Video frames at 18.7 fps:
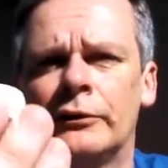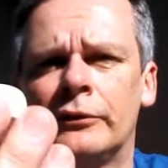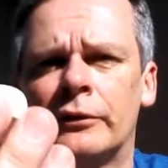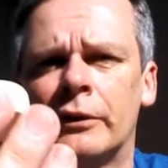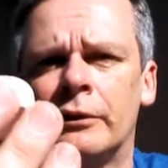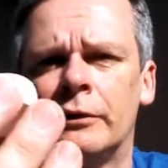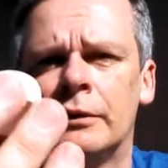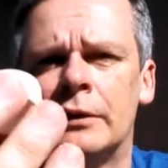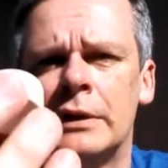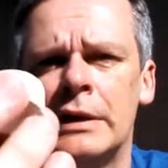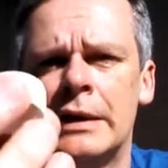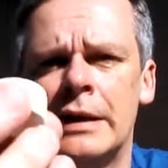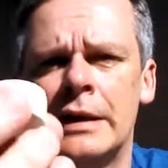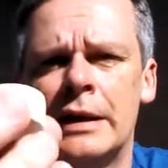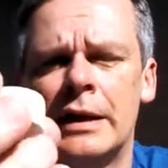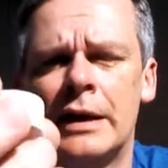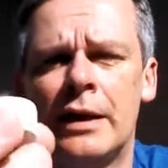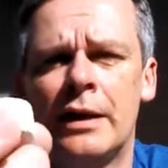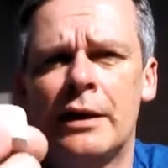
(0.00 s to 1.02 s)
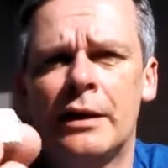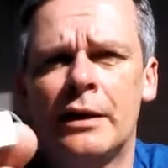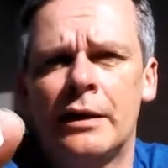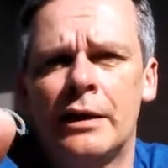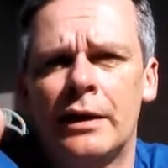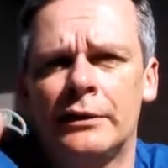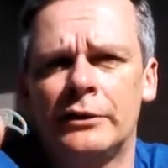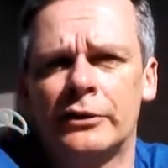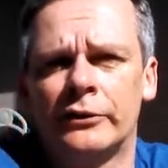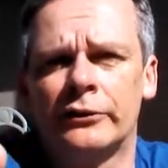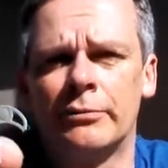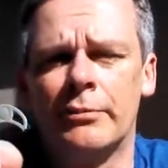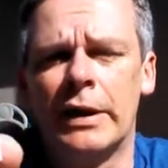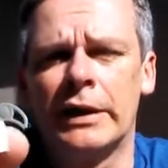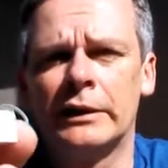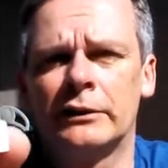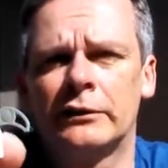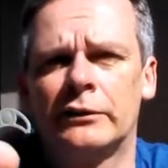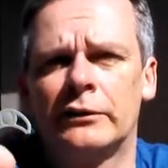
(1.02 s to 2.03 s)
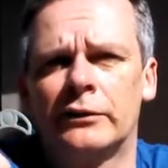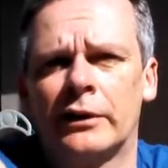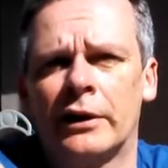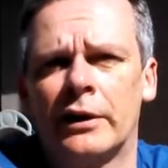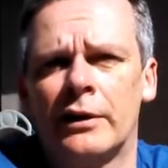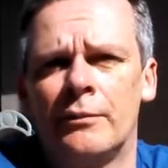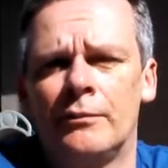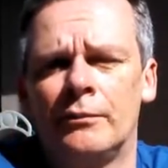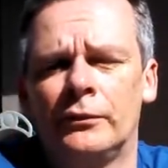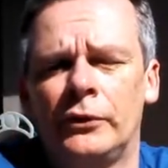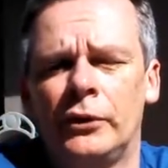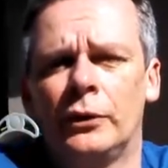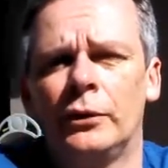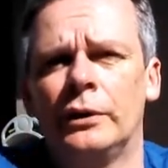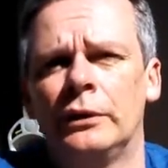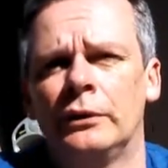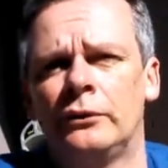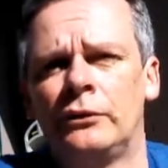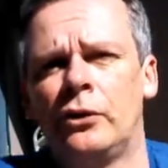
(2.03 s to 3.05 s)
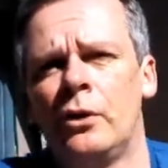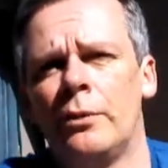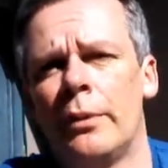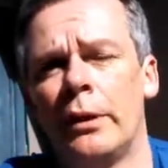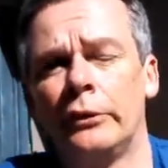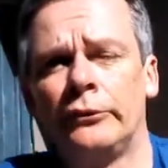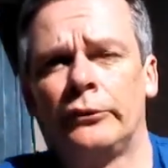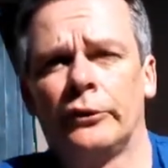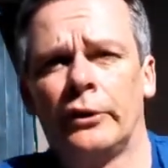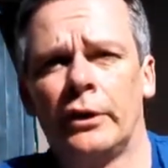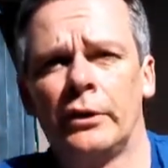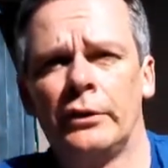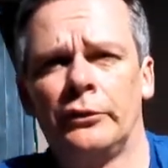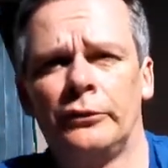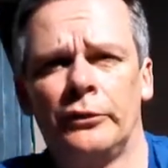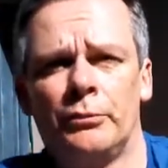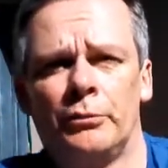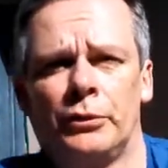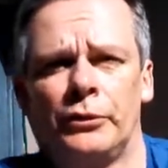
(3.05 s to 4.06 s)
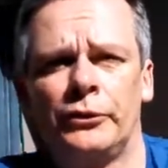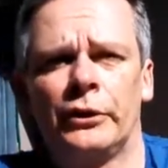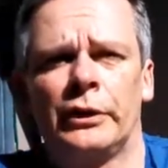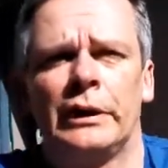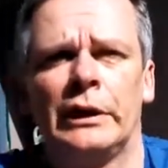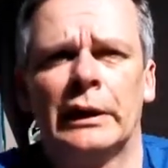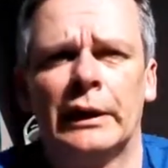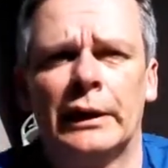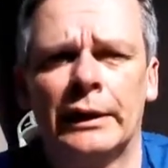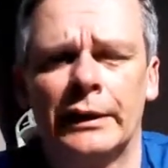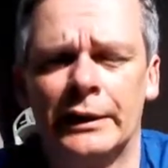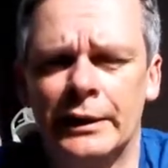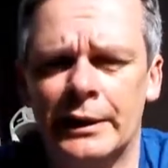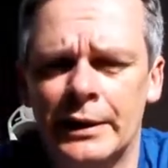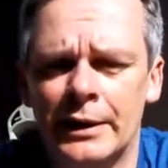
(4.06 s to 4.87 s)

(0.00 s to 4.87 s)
So it just makes doing turbo ciders in particular